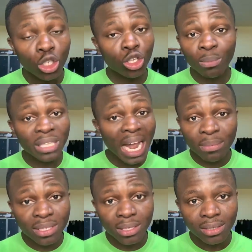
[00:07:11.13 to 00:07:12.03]

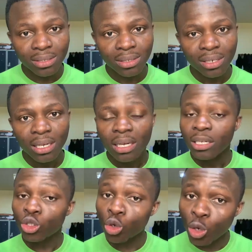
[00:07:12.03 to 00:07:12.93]
Sometimes
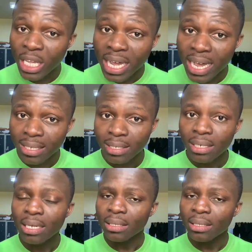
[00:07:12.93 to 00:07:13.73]
2 years,